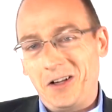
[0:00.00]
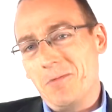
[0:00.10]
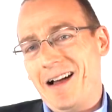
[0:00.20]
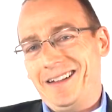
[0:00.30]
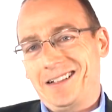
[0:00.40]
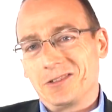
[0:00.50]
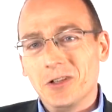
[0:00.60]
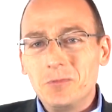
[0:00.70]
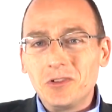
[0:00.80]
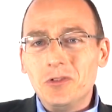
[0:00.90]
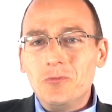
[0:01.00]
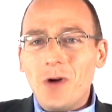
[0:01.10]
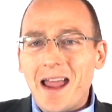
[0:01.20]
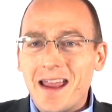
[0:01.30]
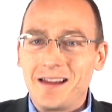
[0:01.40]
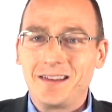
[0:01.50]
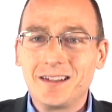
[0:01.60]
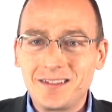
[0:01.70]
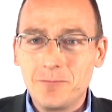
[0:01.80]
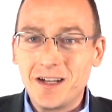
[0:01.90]
Come on, Dr. Loam, there's no way
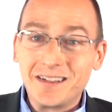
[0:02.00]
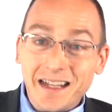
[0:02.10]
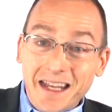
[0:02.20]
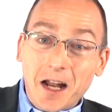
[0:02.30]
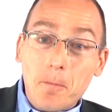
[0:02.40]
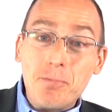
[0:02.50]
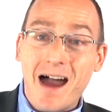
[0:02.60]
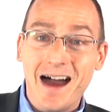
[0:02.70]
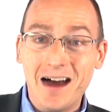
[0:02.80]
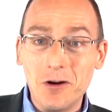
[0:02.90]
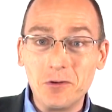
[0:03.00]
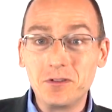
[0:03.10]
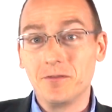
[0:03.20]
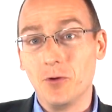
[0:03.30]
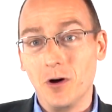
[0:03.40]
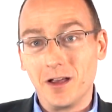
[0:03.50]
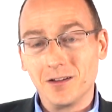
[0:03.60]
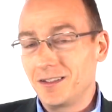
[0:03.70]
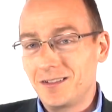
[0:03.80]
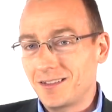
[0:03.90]
that somebody's going to eat a pound of
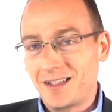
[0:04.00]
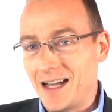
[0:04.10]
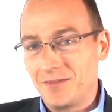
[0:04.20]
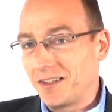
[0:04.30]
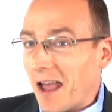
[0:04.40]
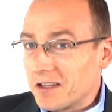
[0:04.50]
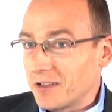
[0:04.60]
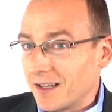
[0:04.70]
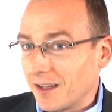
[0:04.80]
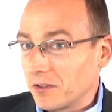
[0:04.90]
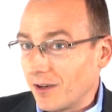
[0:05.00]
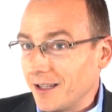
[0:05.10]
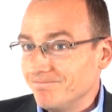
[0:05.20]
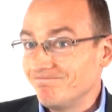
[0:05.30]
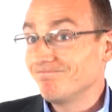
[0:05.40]
oil. You're just kind of exaggerating things, right?